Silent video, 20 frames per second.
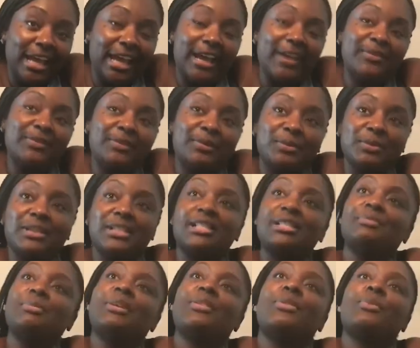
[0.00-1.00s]

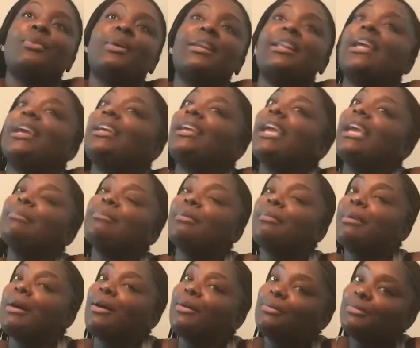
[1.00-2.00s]
Afterwards, but the way that came
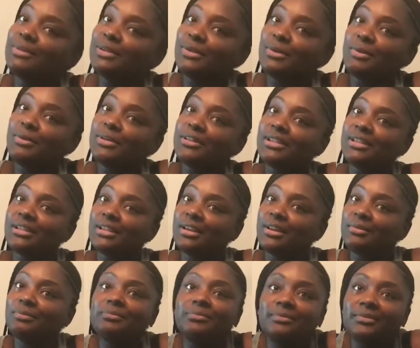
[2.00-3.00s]
about was on
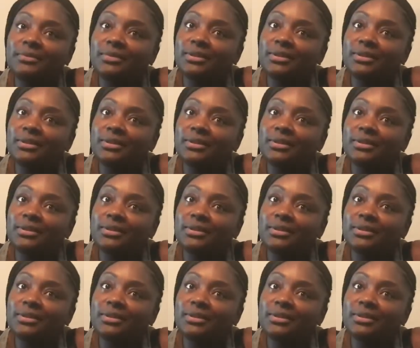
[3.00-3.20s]
some